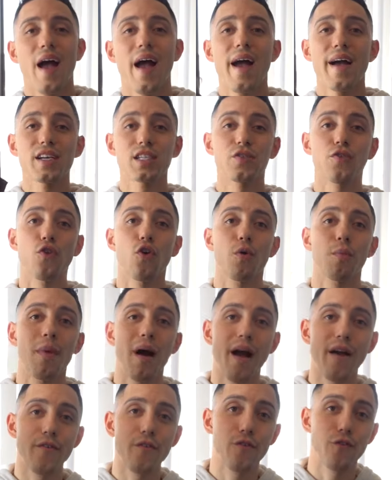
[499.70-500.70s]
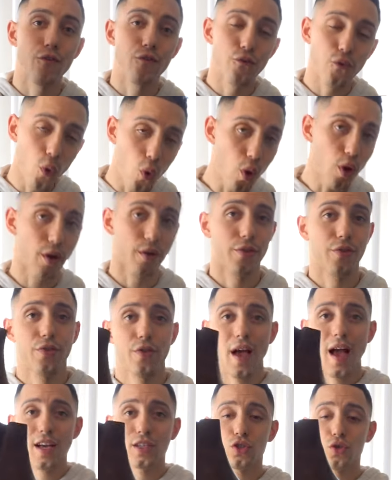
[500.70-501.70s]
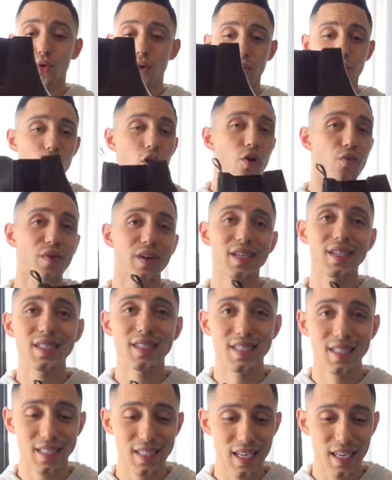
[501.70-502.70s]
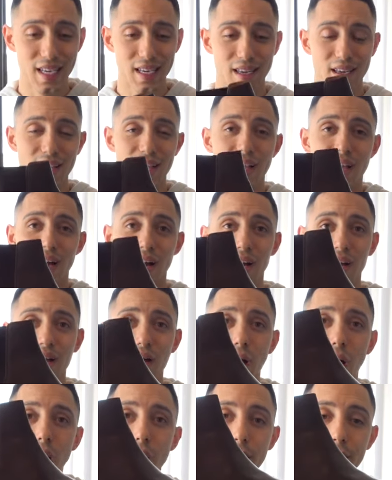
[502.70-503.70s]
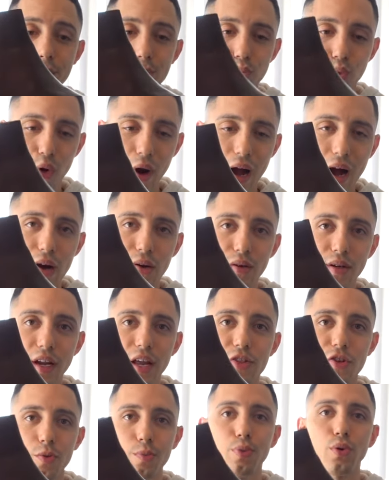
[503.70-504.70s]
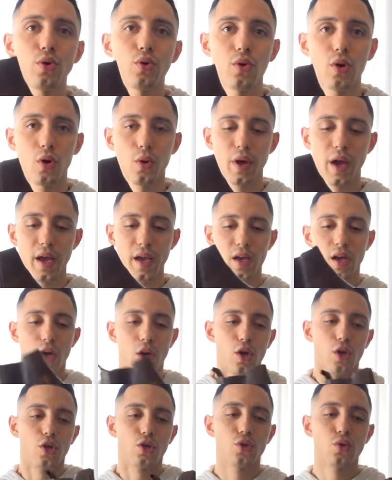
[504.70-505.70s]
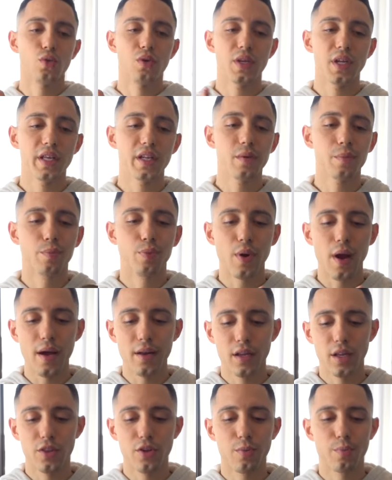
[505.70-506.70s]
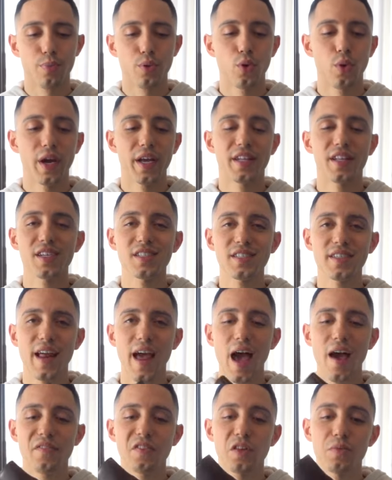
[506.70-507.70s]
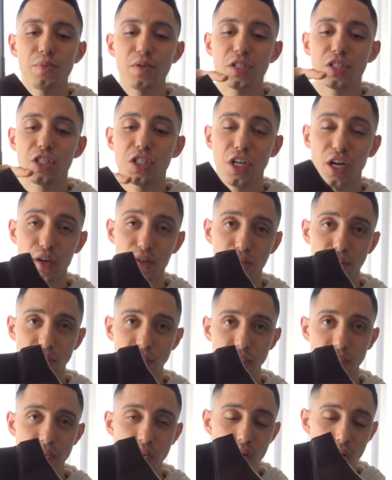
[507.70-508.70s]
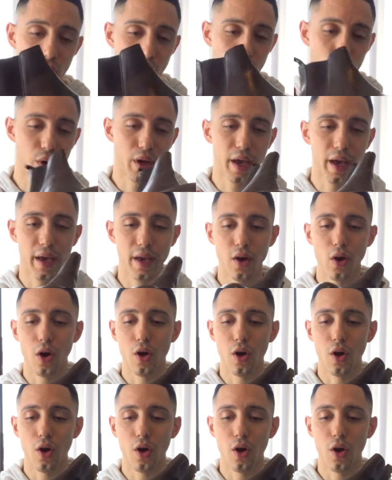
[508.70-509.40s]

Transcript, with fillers: As for my fourth, as you can already see, a brown leather boot, okay? You need a brown leather boot. It doesn't have to be Chelsea, okay?